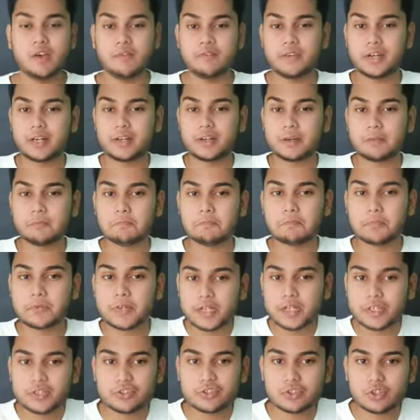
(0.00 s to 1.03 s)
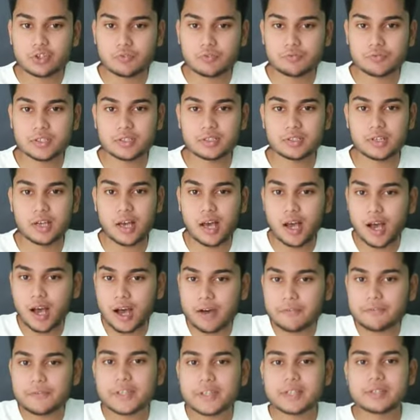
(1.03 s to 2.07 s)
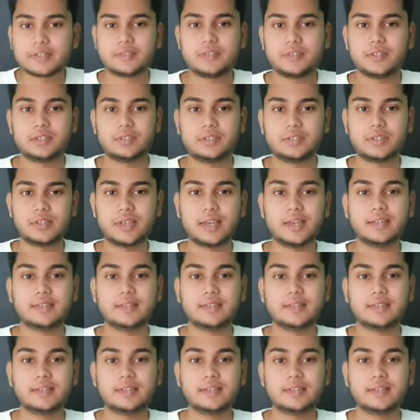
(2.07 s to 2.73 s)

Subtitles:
where compression of it affects stretching